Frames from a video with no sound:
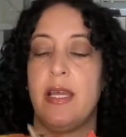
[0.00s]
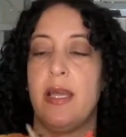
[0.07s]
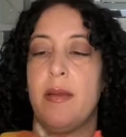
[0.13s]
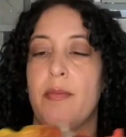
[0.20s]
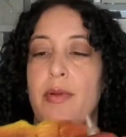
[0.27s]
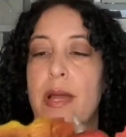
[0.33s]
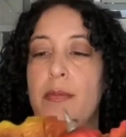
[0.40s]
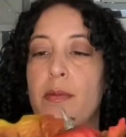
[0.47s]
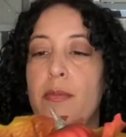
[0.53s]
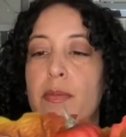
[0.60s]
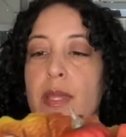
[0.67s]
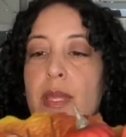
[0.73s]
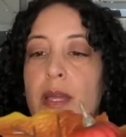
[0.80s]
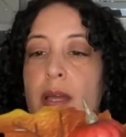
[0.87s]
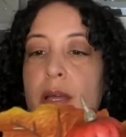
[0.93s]

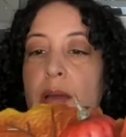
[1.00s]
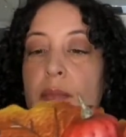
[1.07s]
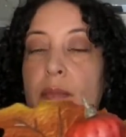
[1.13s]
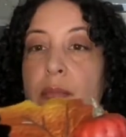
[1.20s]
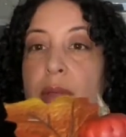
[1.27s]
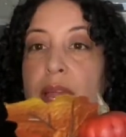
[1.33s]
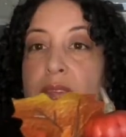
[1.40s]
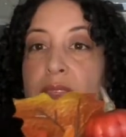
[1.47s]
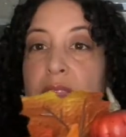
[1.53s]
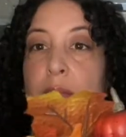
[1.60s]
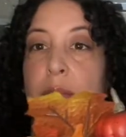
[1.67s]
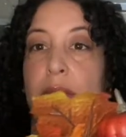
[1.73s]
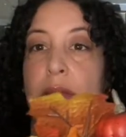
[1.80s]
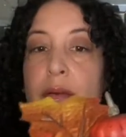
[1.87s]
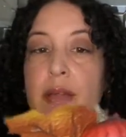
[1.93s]
probably paint the
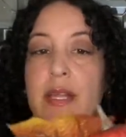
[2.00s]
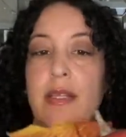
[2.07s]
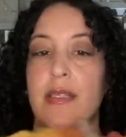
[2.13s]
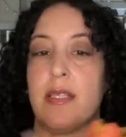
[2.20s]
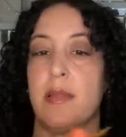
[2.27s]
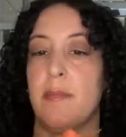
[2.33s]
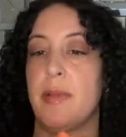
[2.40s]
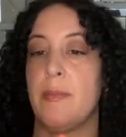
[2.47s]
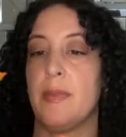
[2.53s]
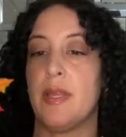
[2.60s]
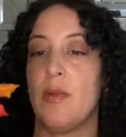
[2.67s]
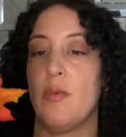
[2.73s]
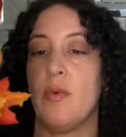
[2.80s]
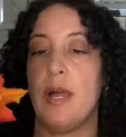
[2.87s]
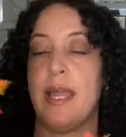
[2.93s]
berries and the
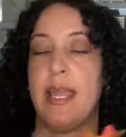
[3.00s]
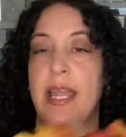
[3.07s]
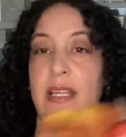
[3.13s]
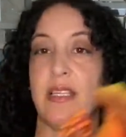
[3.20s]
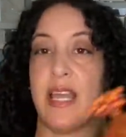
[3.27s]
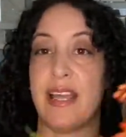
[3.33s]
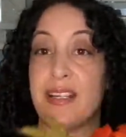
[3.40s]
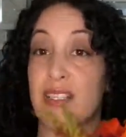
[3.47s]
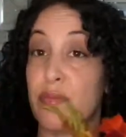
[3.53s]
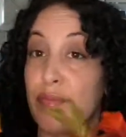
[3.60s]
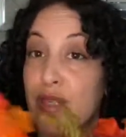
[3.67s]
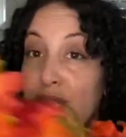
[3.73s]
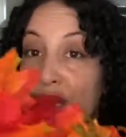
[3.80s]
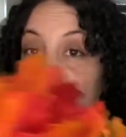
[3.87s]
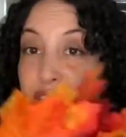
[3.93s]
pumpkin white, add some
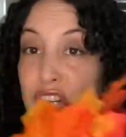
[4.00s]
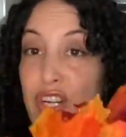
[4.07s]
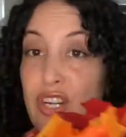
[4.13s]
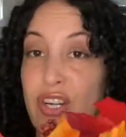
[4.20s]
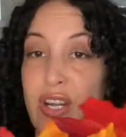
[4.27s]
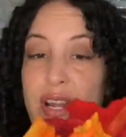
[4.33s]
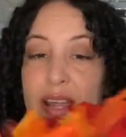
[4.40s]
glitter,